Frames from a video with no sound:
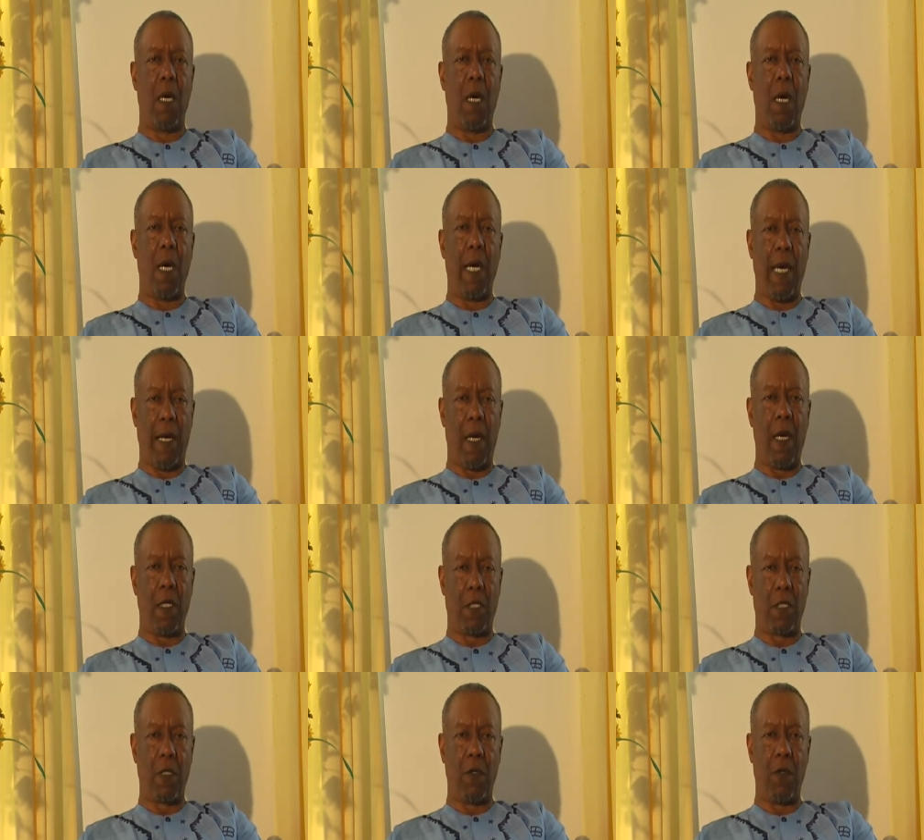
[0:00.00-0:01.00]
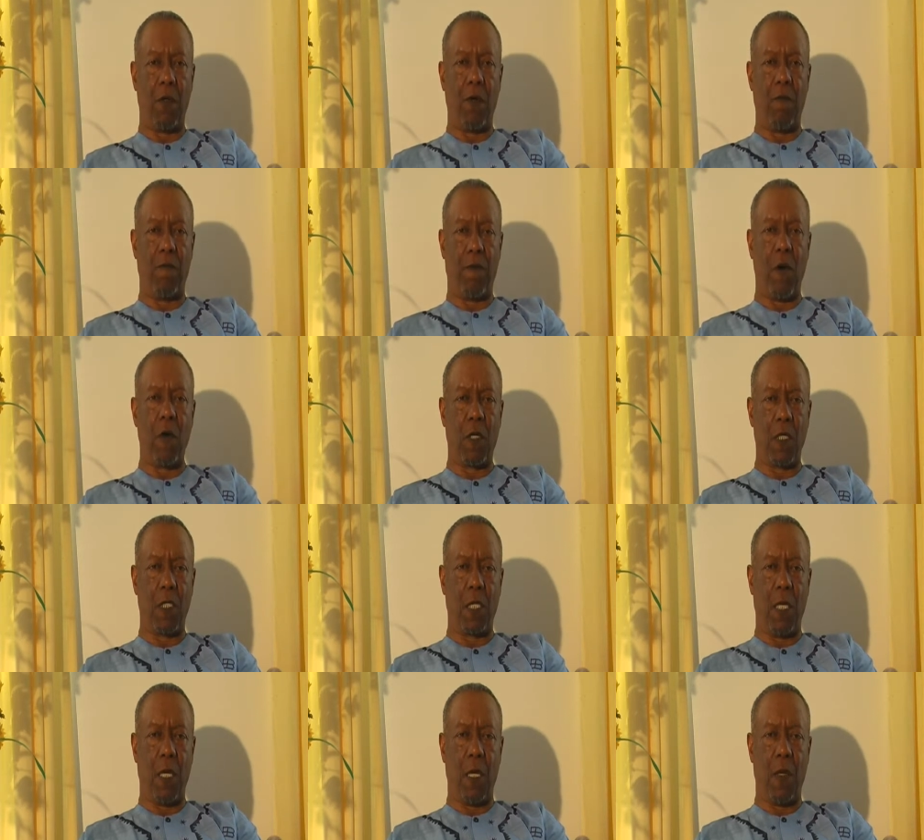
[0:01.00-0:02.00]
uh, at our school,
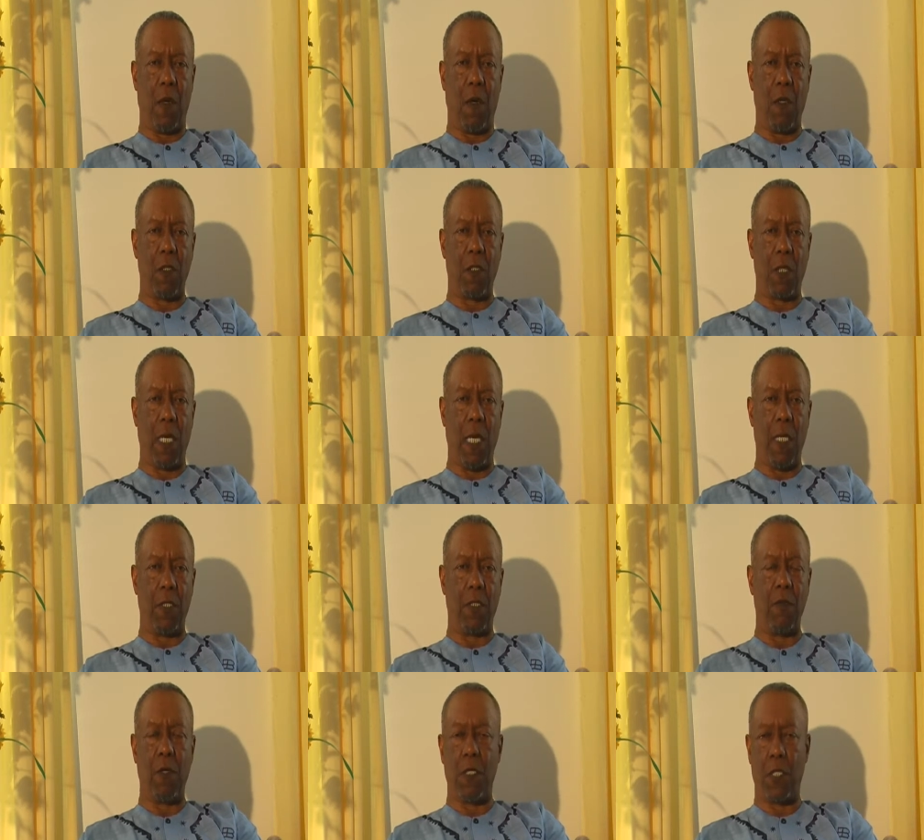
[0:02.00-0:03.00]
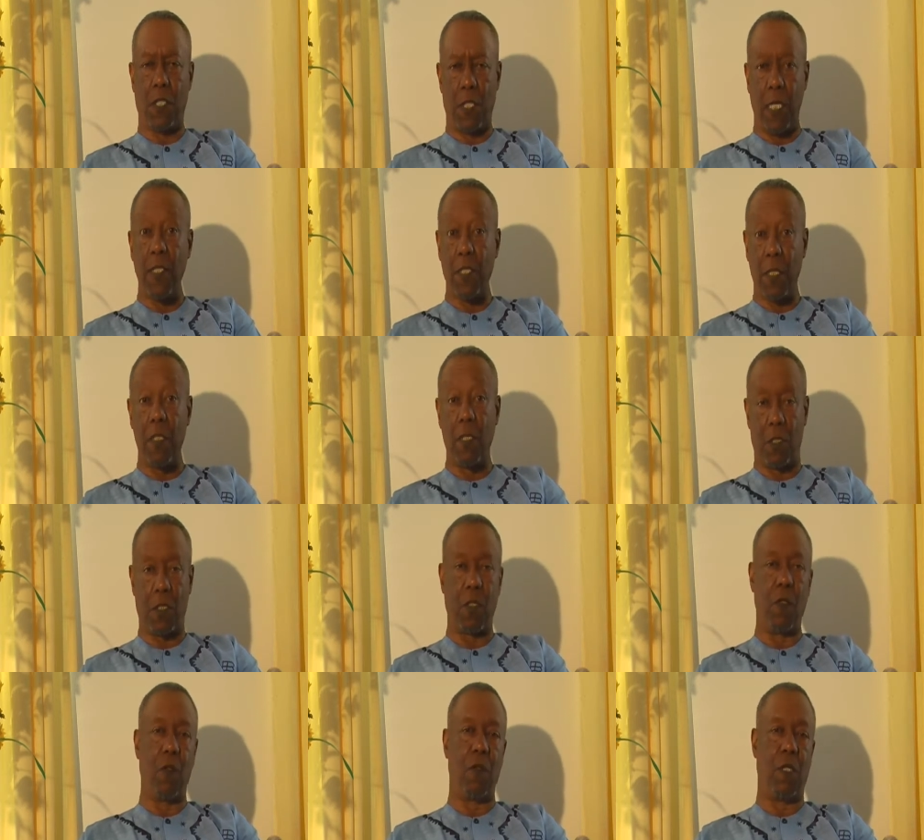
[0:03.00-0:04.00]
focus in on trying to assist the
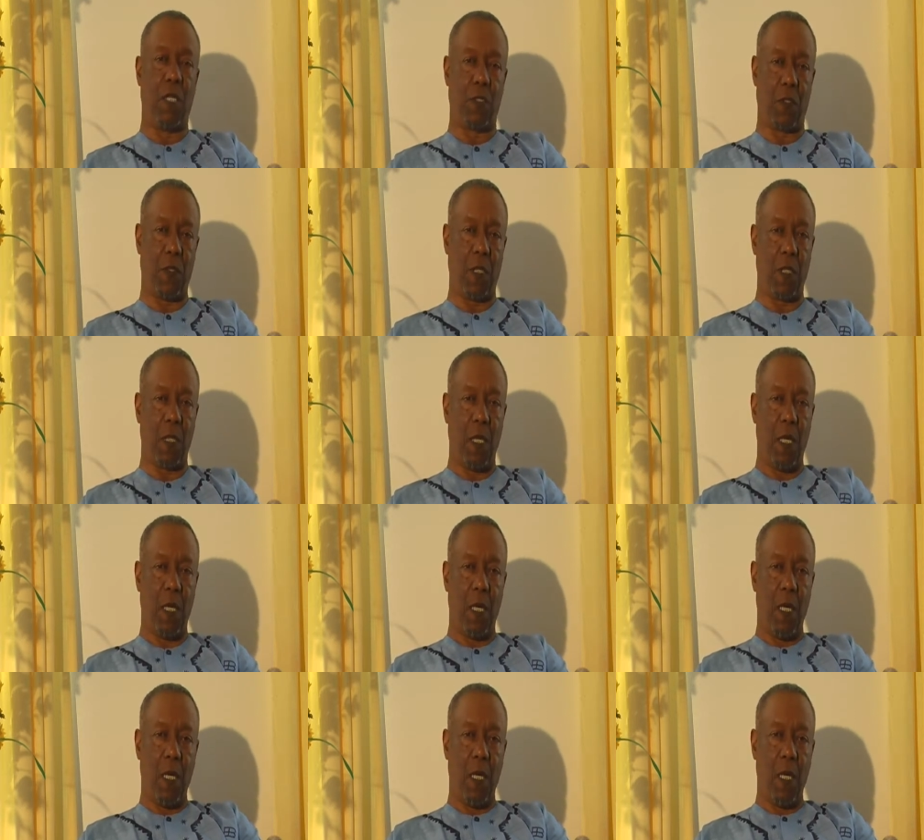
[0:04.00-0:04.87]
school district